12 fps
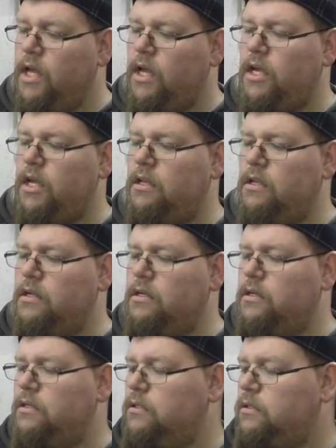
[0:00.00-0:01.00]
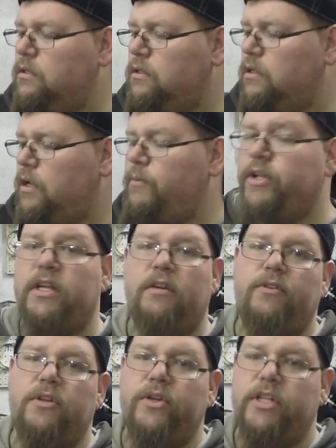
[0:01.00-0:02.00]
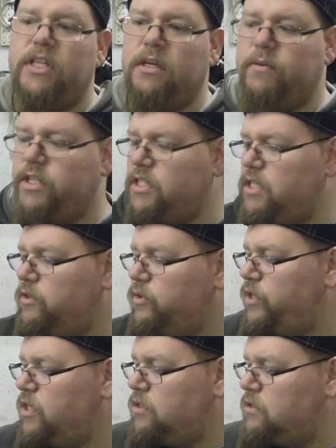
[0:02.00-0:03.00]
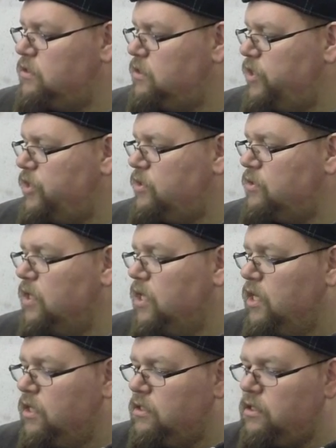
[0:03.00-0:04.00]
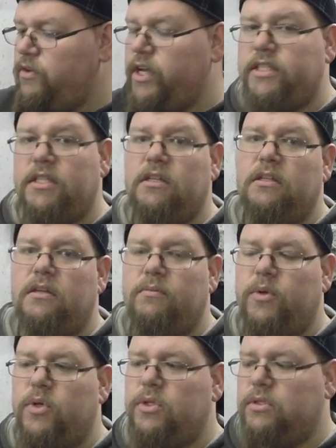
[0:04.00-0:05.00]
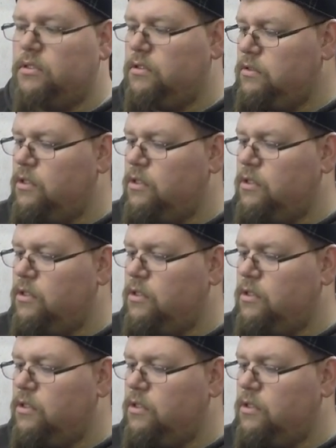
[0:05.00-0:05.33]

And uh, I mean, if you know anything about Gen 3 engines, you know you've got 10 head bolts,